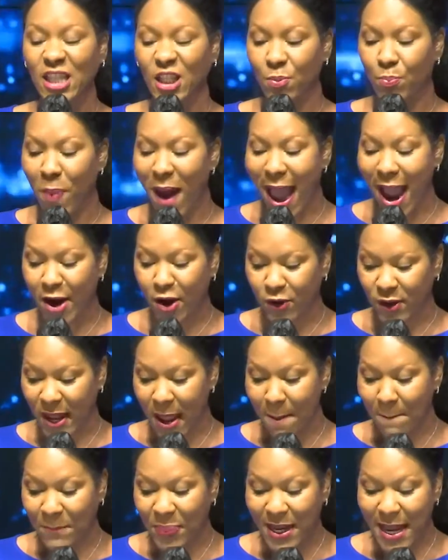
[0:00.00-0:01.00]
inspired
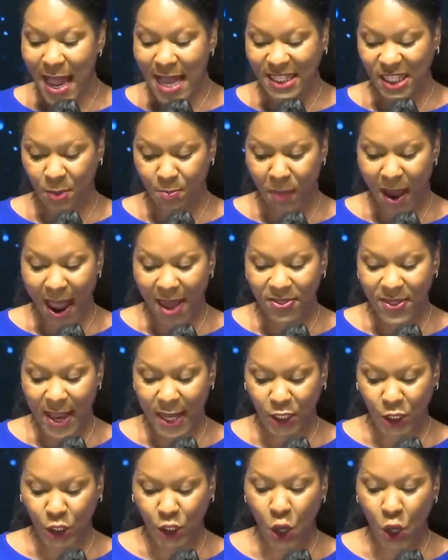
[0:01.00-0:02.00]
and blessed by
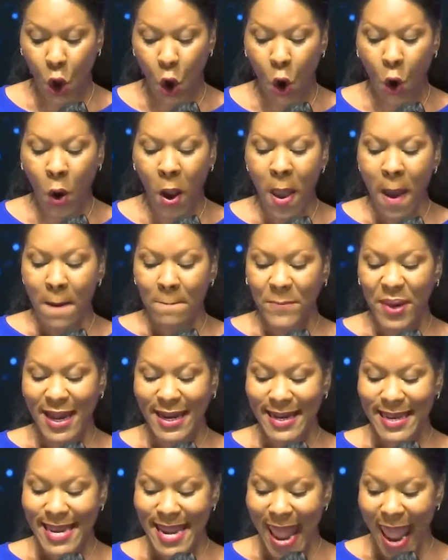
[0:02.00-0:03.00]
that song.
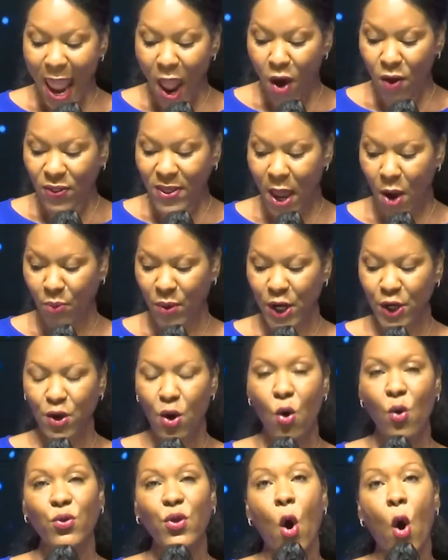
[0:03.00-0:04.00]
But now that we
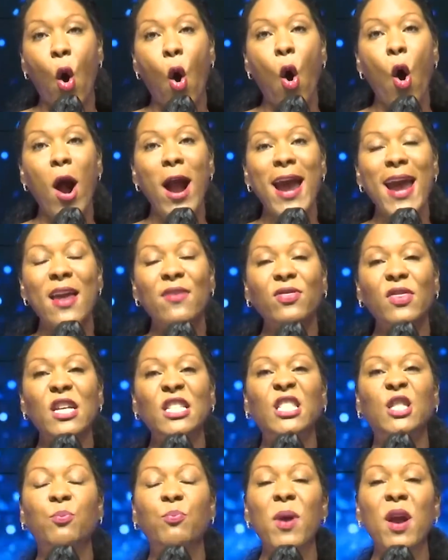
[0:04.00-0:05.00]
know the heart and
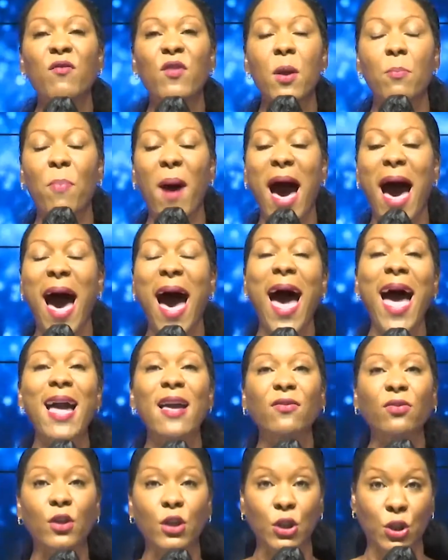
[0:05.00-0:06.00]
the spirit
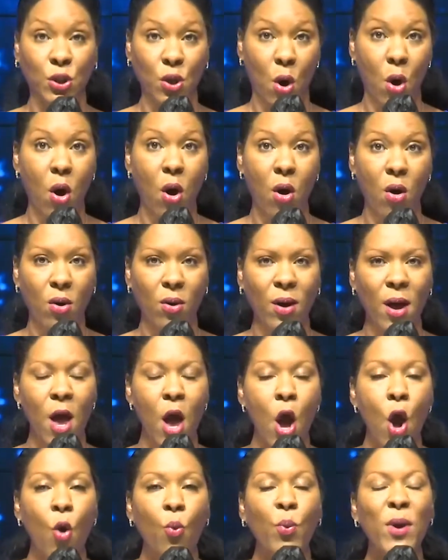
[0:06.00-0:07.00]
behind the song,
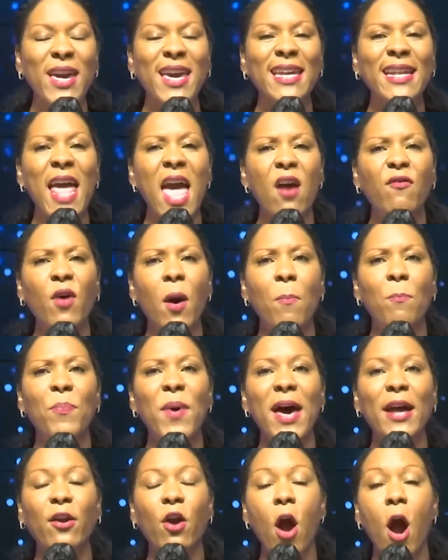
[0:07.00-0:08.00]
we can have a
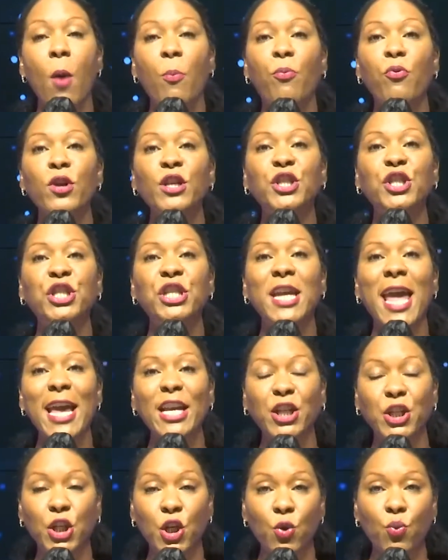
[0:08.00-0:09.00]
better
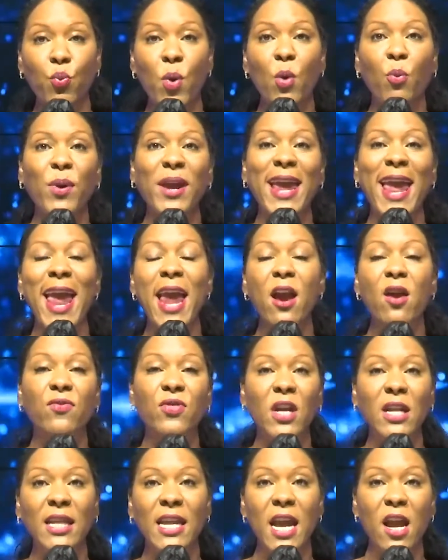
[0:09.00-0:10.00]
appreciation when we
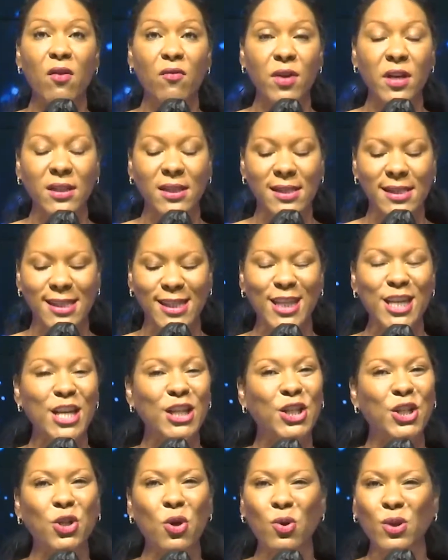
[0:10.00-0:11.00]
hear the lyrics.
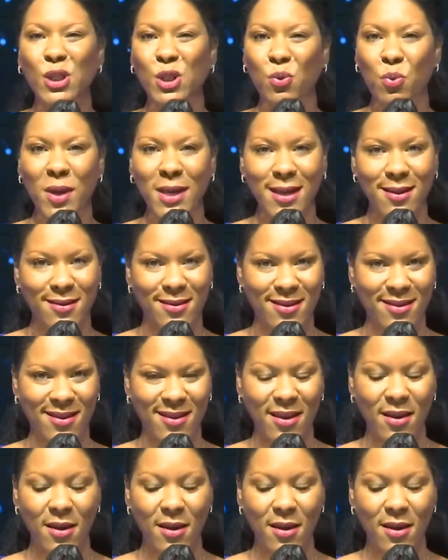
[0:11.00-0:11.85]
"'Tis so sweet